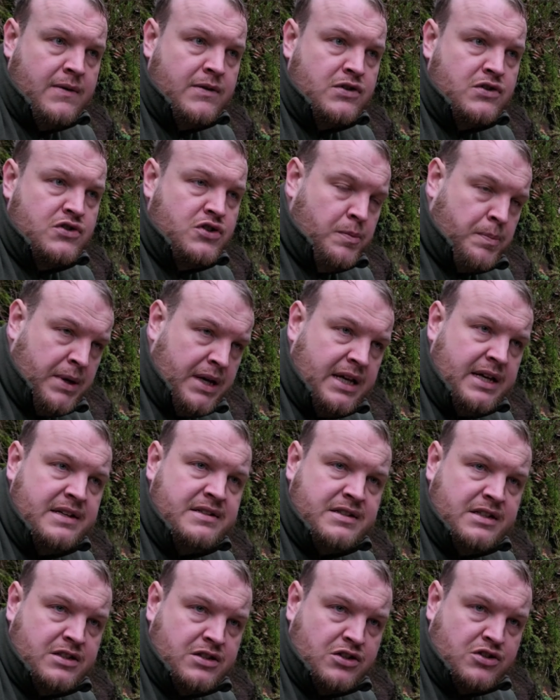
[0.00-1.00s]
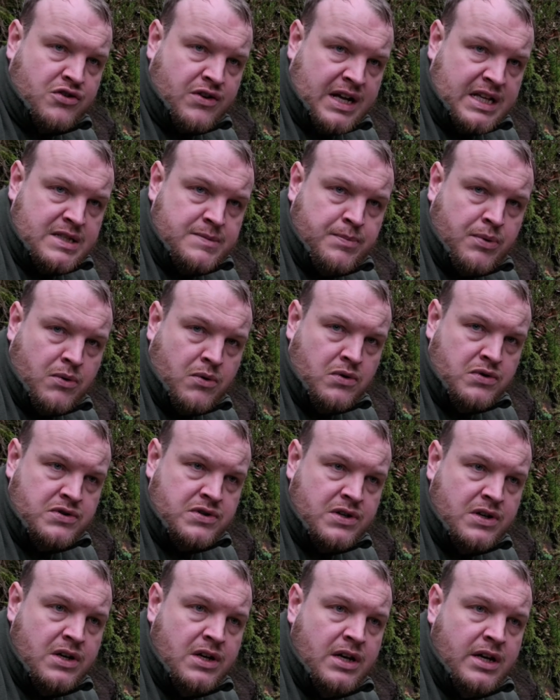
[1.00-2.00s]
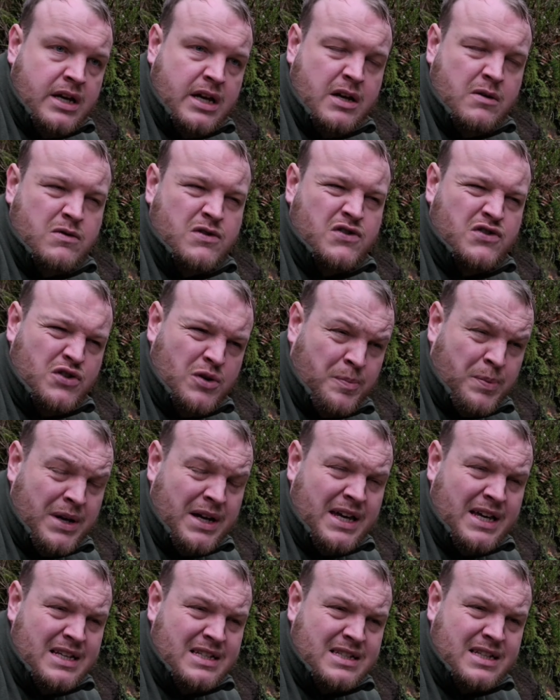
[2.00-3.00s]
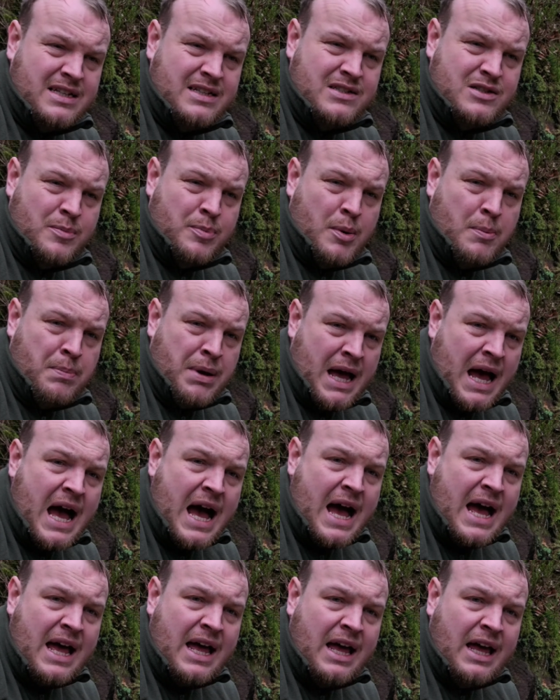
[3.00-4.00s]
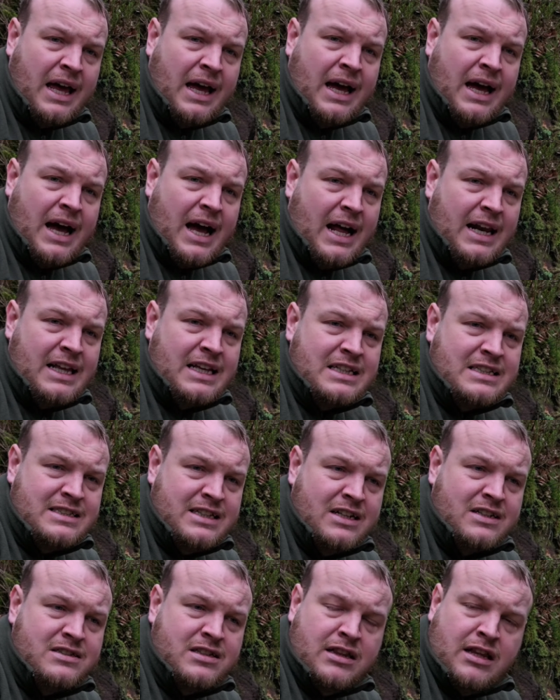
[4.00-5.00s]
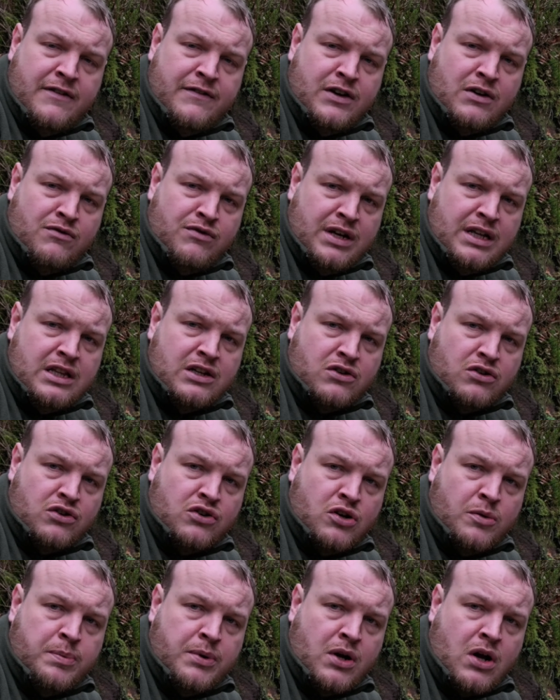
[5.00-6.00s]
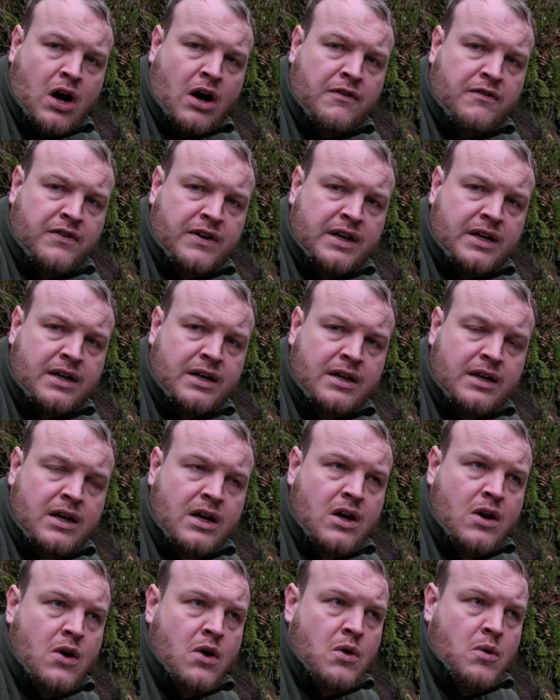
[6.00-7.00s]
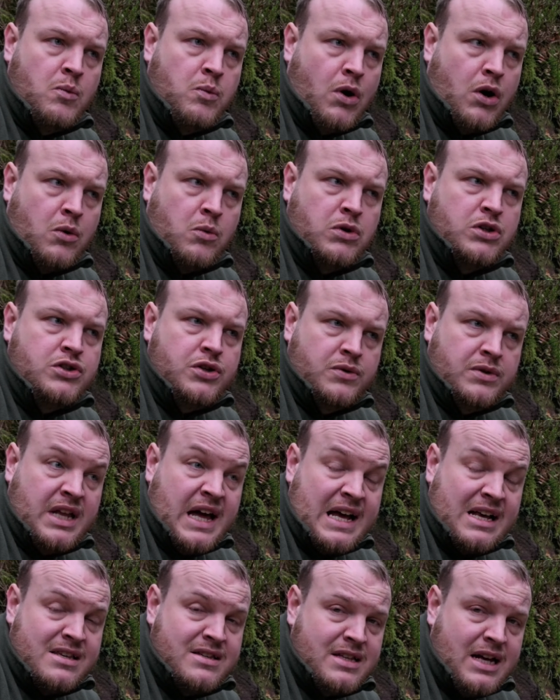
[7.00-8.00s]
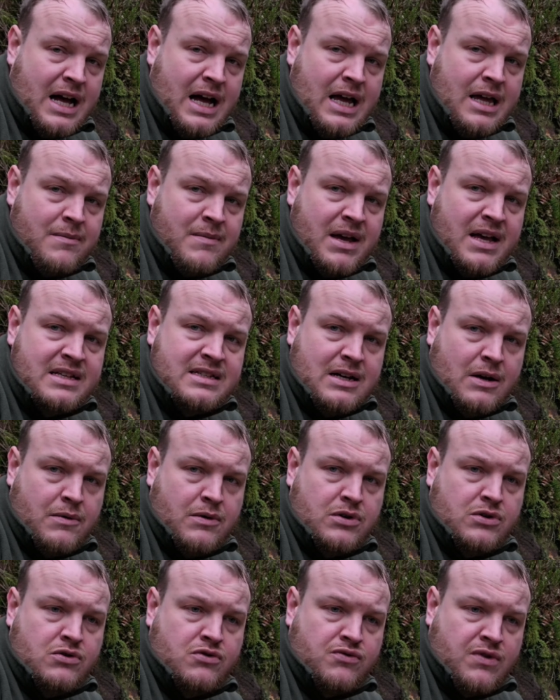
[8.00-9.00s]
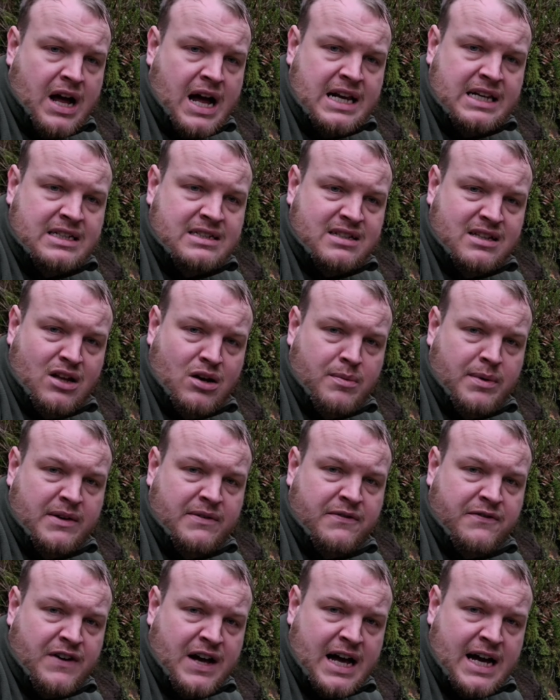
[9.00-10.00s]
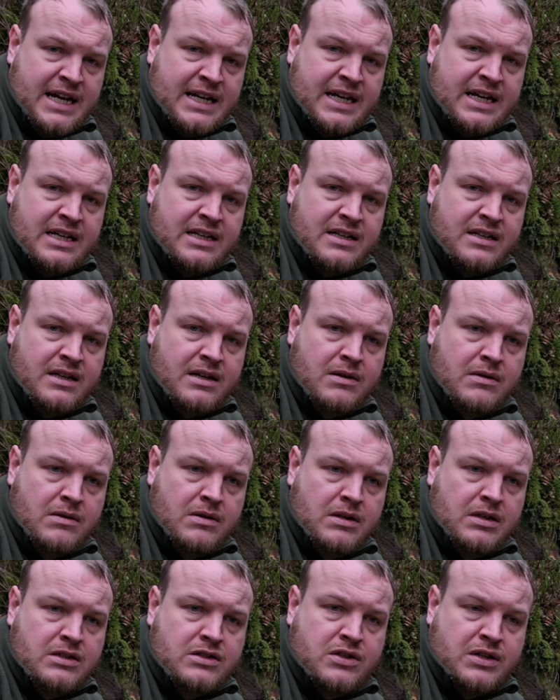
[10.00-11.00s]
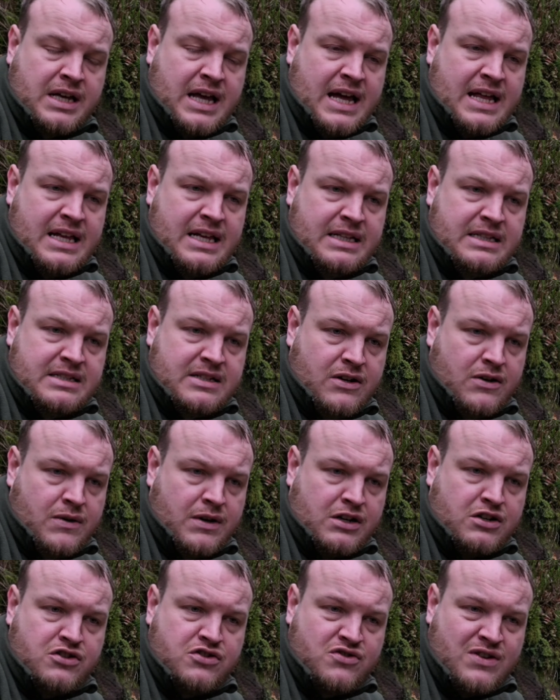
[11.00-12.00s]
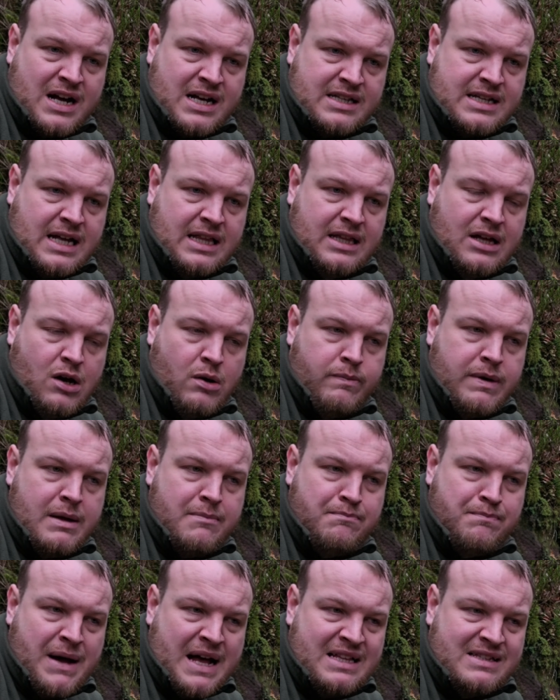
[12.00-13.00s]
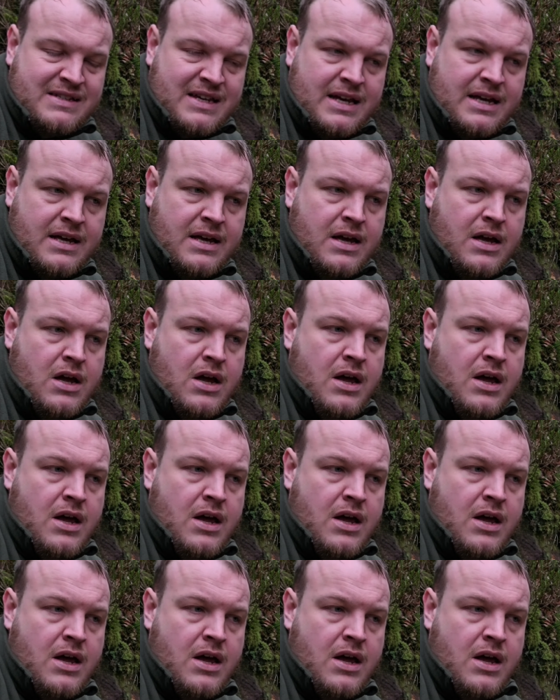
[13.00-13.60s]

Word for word: it was super easy to transport, it was super easy to prepare, and it still delivered a really good cup of coffee. What I would do next time is I would grind it a little bit finer to get it to extract that little bit better.